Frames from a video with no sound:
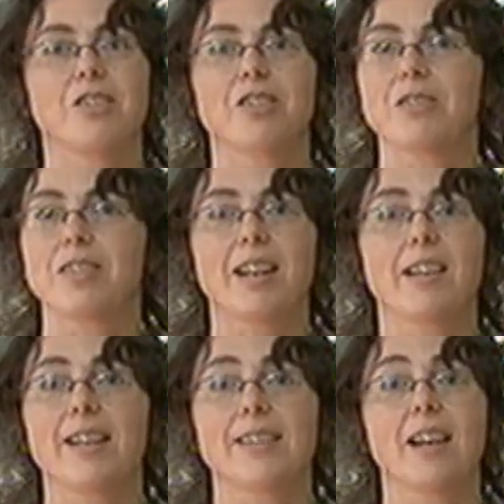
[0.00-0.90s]
just
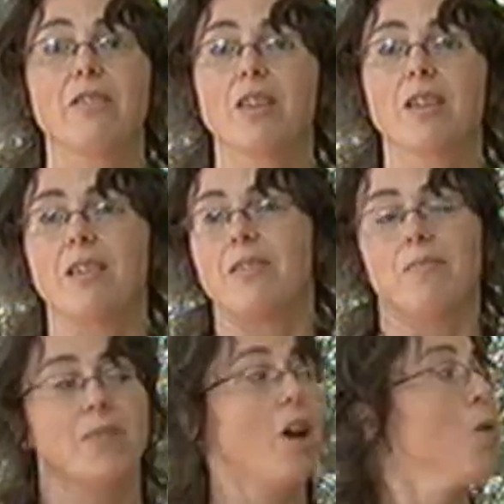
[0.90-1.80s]
getting kids out in the, in
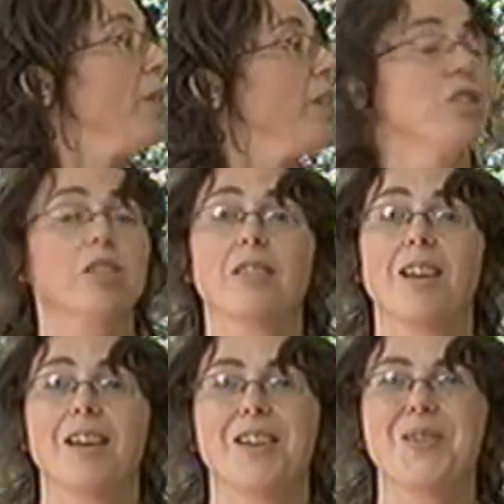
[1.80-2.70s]
the open and just,
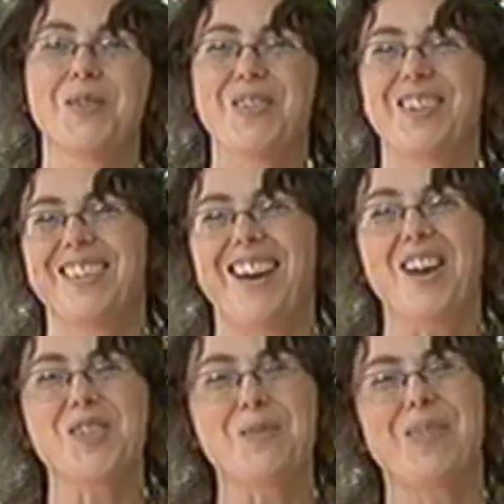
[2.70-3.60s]
uh,
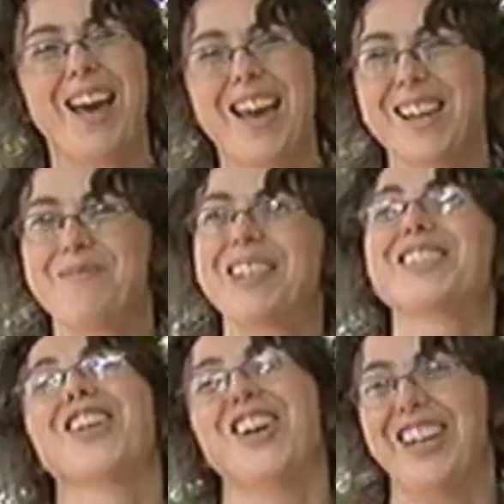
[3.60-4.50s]
I call it playing, but
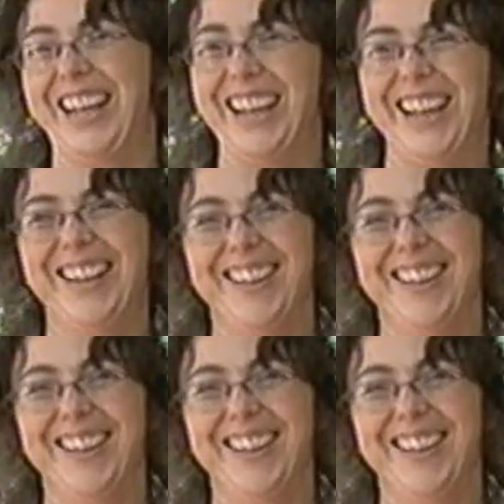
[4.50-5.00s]
it's learning.